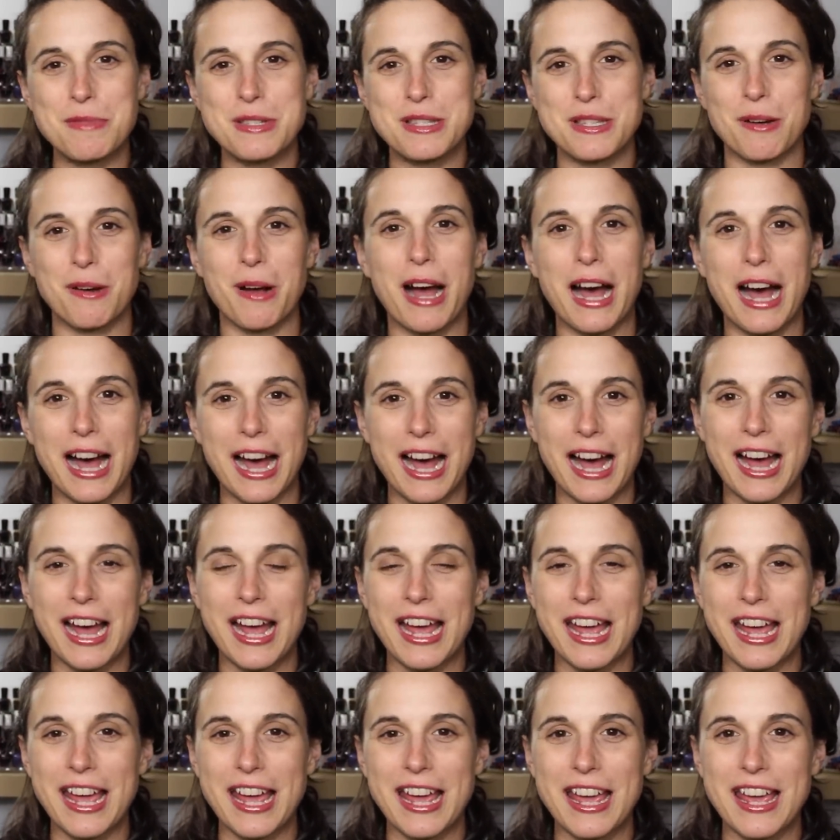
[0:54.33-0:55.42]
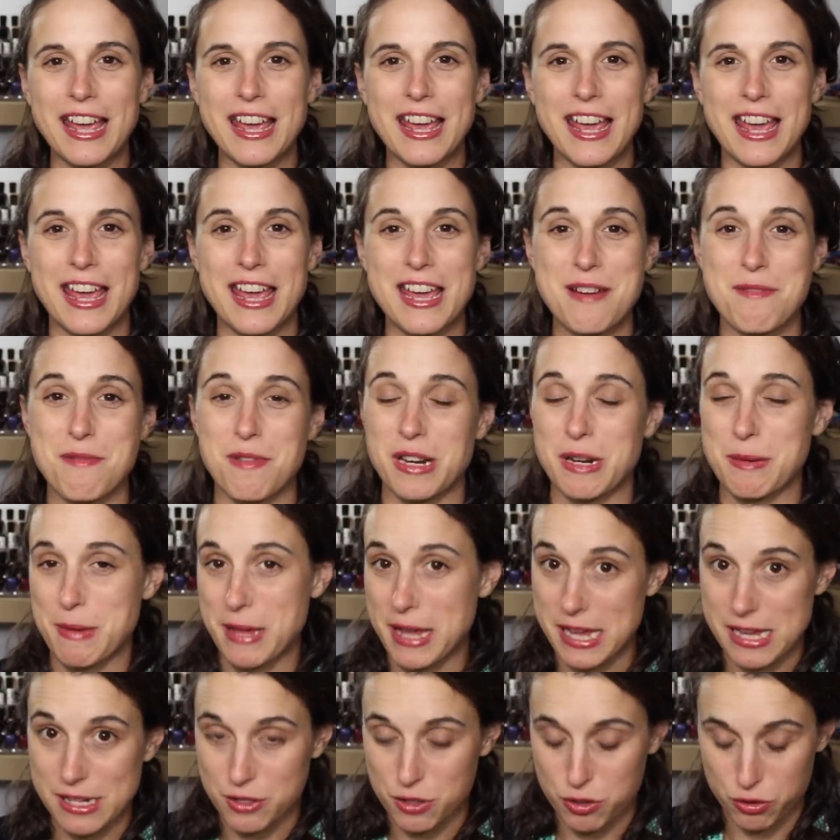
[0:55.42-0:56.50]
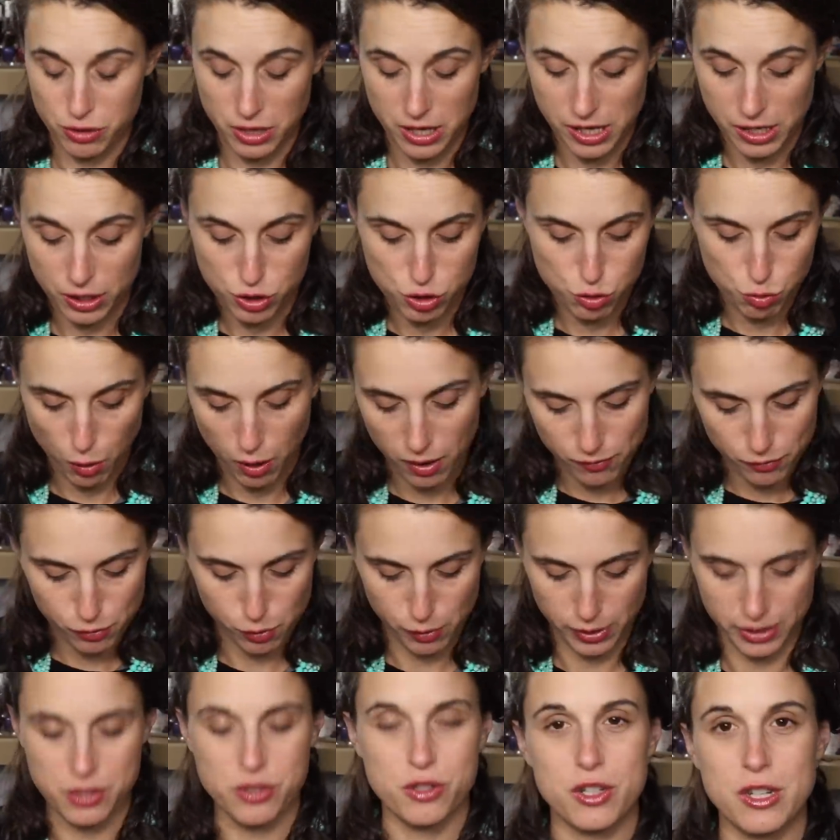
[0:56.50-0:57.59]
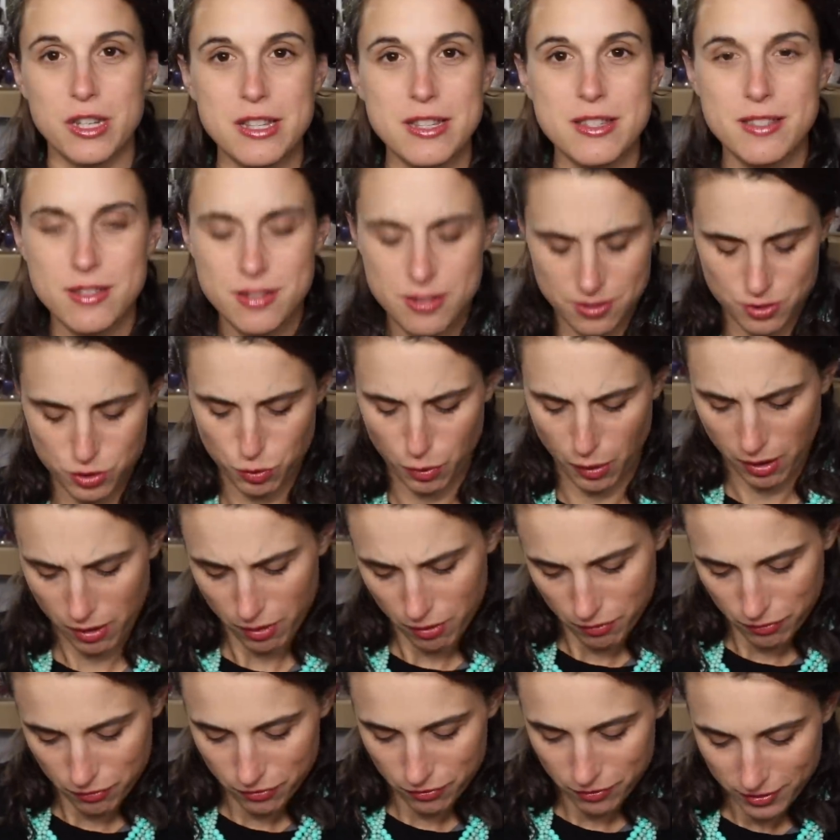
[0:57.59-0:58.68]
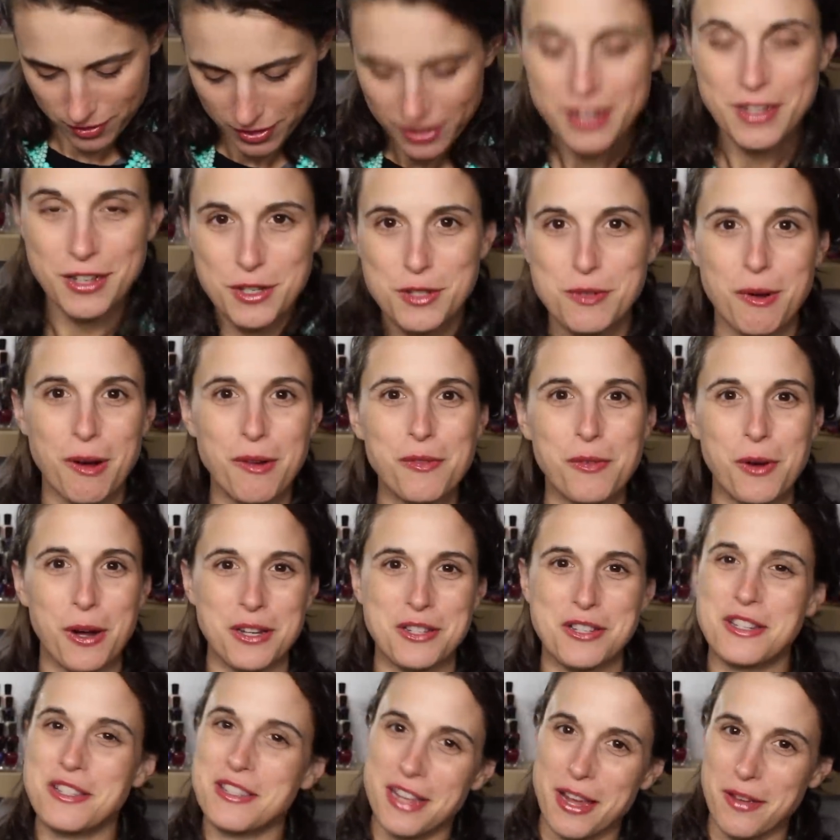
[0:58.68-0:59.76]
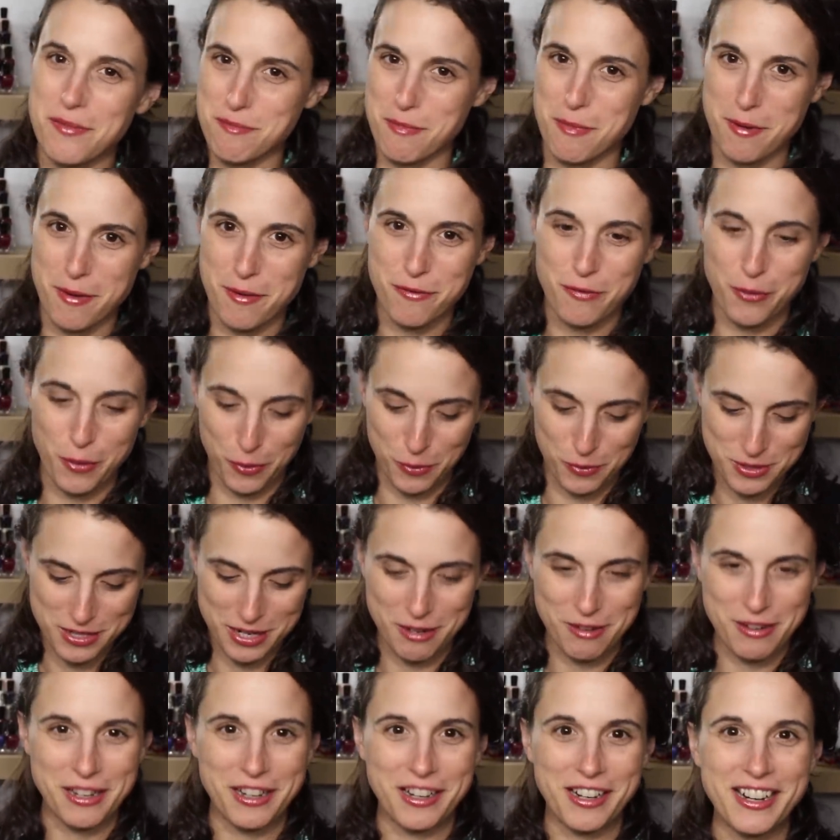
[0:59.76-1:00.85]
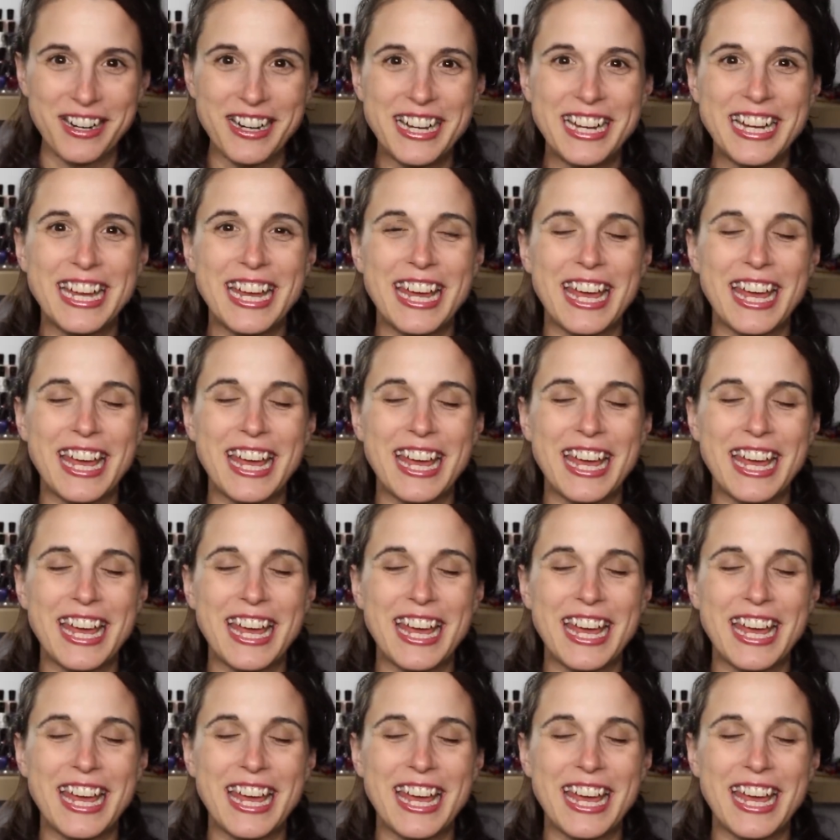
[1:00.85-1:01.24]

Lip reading: So I am going to be answering 12 questions. I have them on my phone down here.